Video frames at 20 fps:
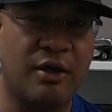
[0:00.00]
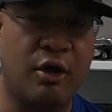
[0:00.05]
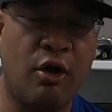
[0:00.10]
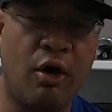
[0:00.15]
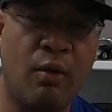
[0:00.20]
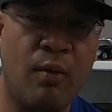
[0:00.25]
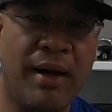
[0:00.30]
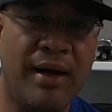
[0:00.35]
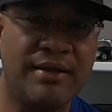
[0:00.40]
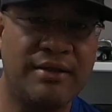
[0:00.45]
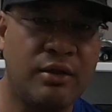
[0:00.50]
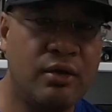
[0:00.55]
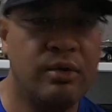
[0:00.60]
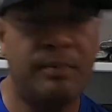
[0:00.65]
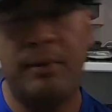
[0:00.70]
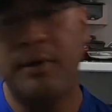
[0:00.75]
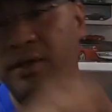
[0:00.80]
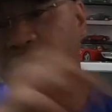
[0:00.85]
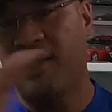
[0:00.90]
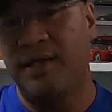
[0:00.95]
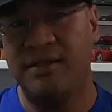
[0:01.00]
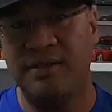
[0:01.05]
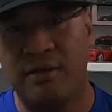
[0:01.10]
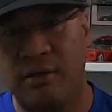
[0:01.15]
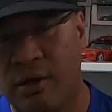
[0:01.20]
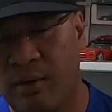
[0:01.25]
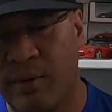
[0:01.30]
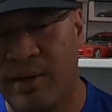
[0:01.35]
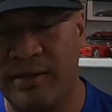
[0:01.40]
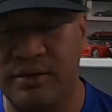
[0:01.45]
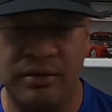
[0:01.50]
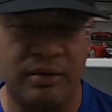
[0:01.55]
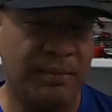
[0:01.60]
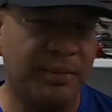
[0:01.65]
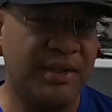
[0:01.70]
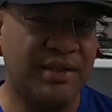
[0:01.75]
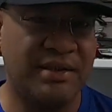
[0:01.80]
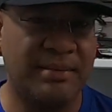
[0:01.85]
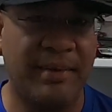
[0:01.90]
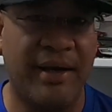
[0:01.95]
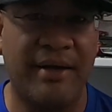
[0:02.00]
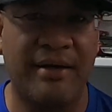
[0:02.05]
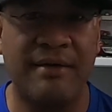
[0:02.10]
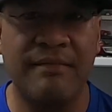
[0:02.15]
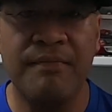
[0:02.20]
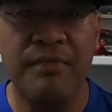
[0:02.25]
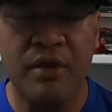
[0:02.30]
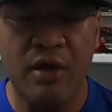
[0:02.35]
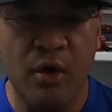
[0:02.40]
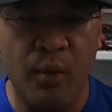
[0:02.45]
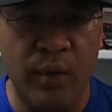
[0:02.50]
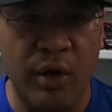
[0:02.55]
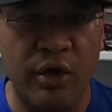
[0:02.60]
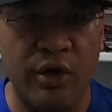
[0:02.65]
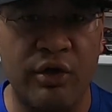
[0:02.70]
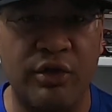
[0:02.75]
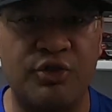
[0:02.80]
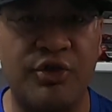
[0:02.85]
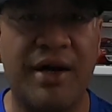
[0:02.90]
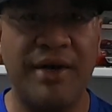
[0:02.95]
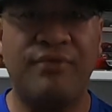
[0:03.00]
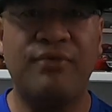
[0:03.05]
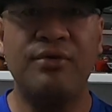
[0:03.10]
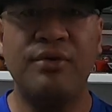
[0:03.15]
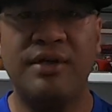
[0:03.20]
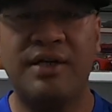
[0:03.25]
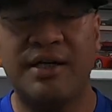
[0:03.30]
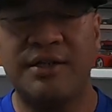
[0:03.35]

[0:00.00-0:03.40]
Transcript: clockwise loop or the anti-clockwise loop doesn't matter we're going to drive through the